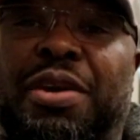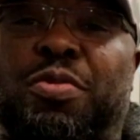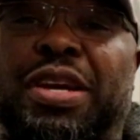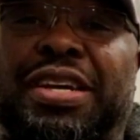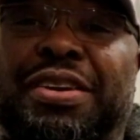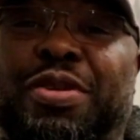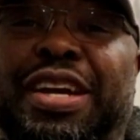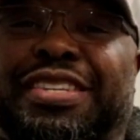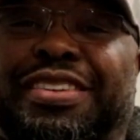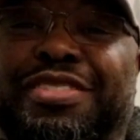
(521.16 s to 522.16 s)
And
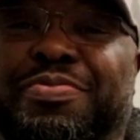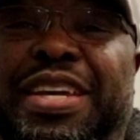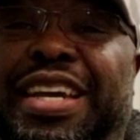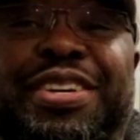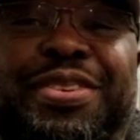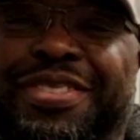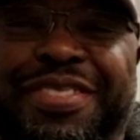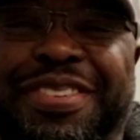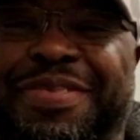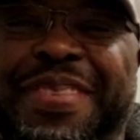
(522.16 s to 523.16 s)
when I start speaking, I don't
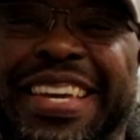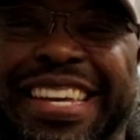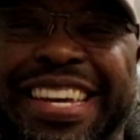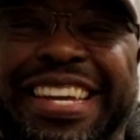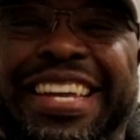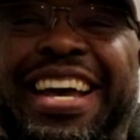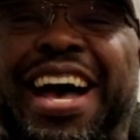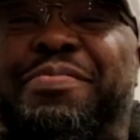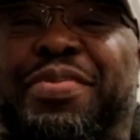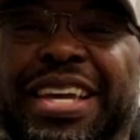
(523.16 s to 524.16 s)
stop speaking. Yes.
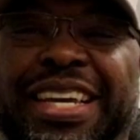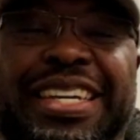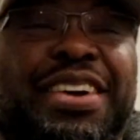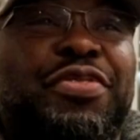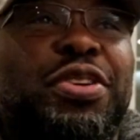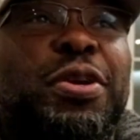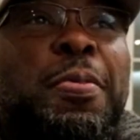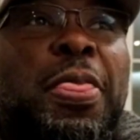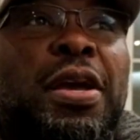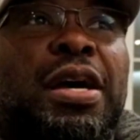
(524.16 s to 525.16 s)
I break it down for you.
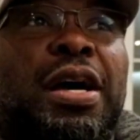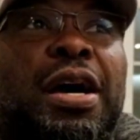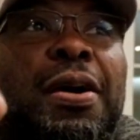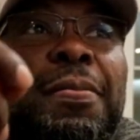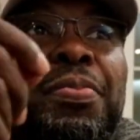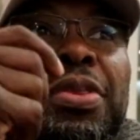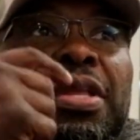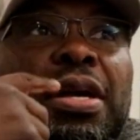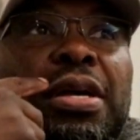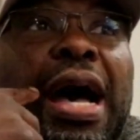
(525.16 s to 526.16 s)

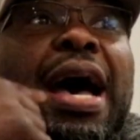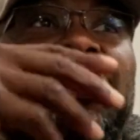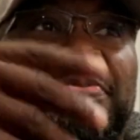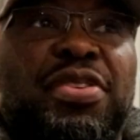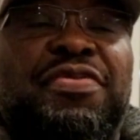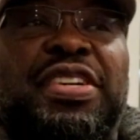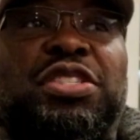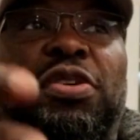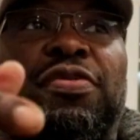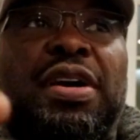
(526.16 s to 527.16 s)
I had the
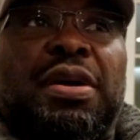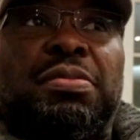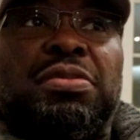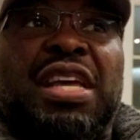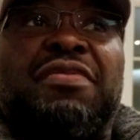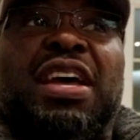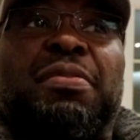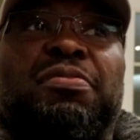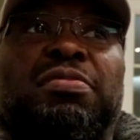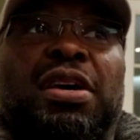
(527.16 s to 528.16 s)
privilege of, David
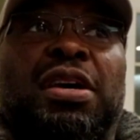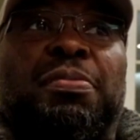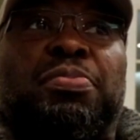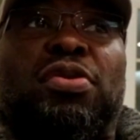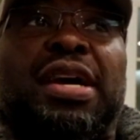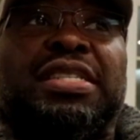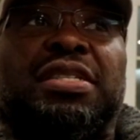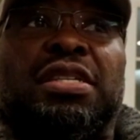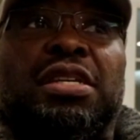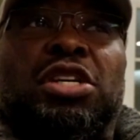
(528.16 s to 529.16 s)

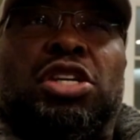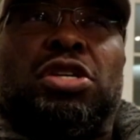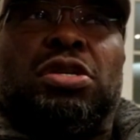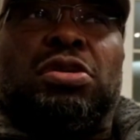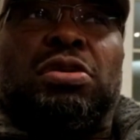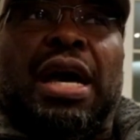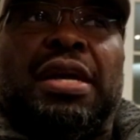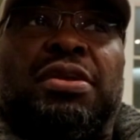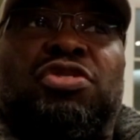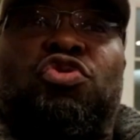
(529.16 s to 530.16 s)
Price
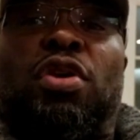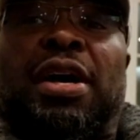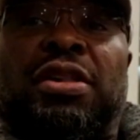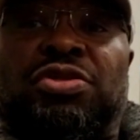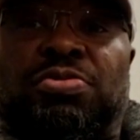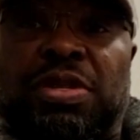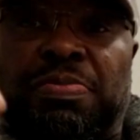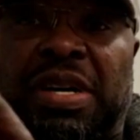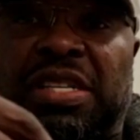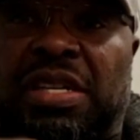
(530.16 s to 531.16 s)
had trials
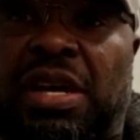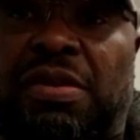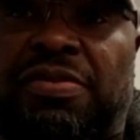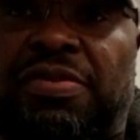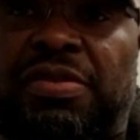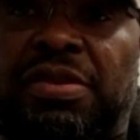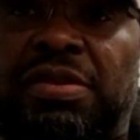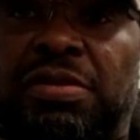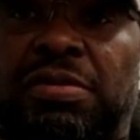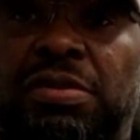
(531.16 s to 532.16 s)
with myself,
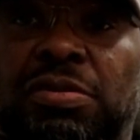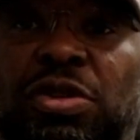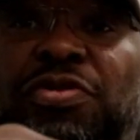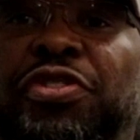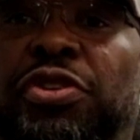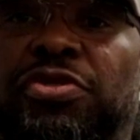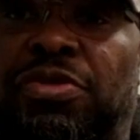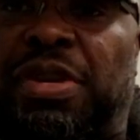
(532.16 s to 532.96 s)
with view to